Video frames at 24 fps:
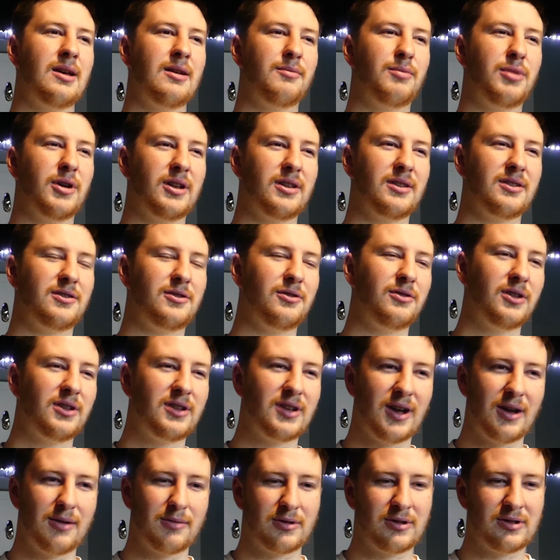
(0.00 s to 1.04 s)
But due to
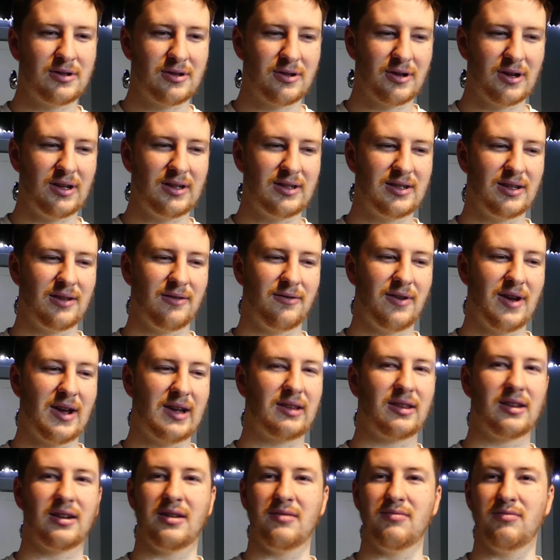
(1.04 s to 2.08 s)
time constraints and the
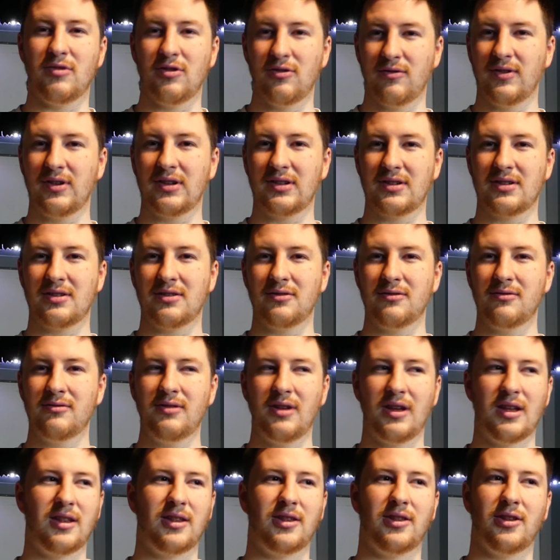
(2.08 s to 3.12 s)
fact that I'm moving soon
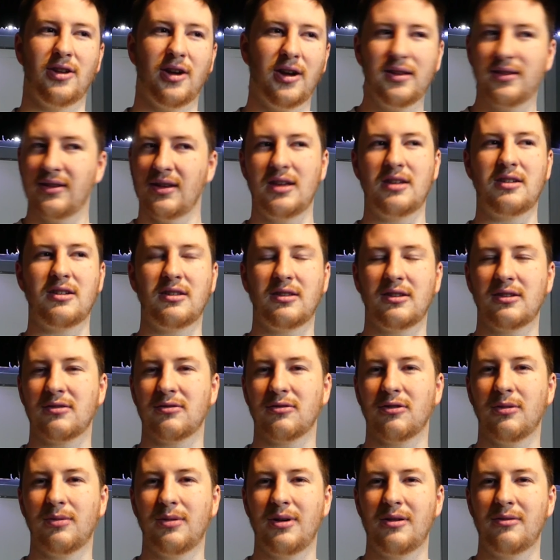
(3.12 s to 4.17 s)
and not taking this
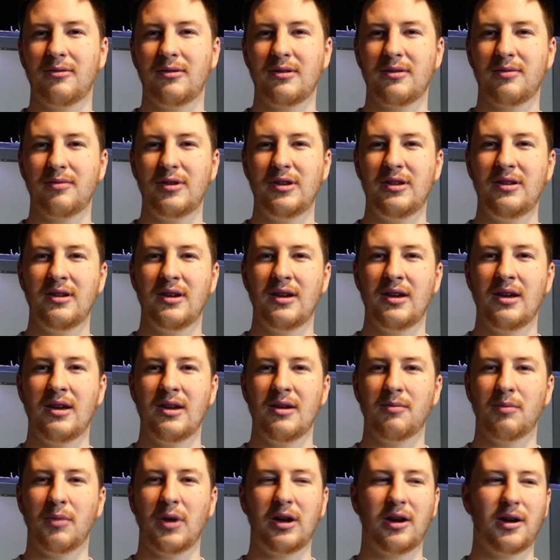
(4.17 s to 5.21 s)
robot with me,
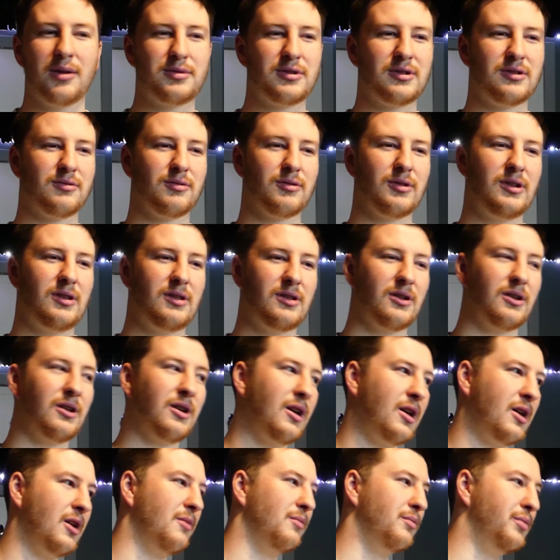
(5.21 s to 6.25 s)
my options were either
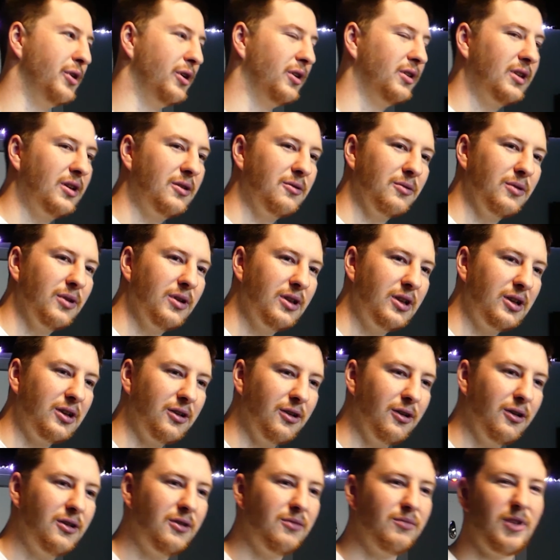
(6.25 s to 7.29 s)
build it really
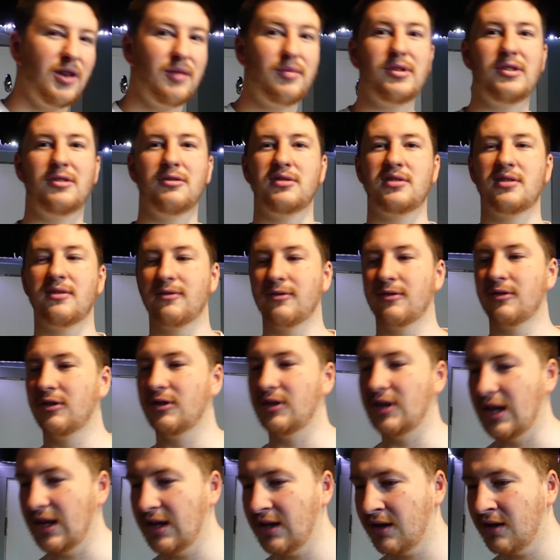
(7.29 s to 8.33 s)
good and maybe use it for a
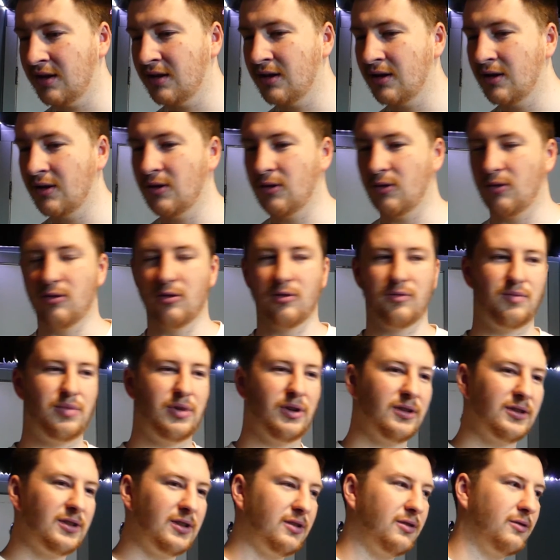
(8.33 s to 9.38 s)
day, or
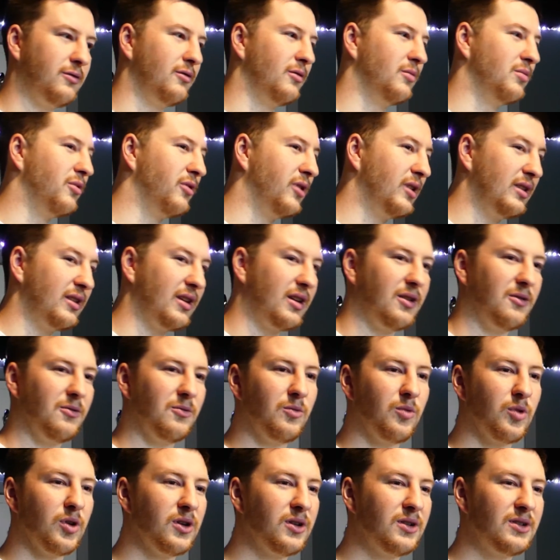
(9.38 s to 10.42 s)
build it to a point that it
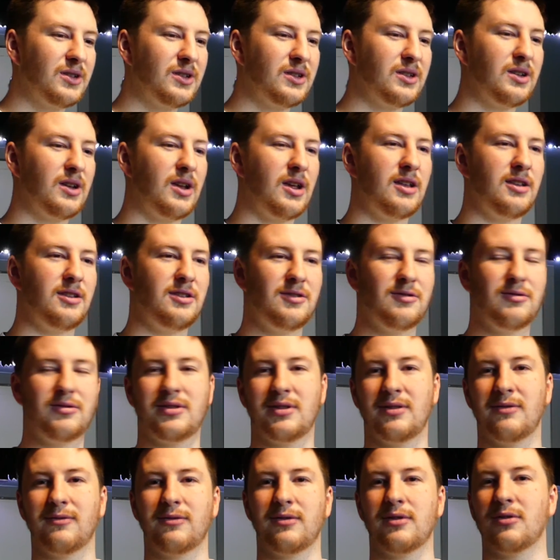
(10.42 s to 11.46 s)
works and use
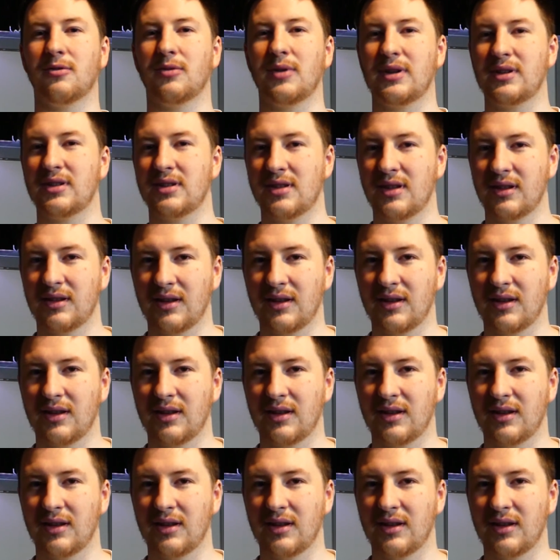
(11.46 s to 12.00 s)
it for the rest of the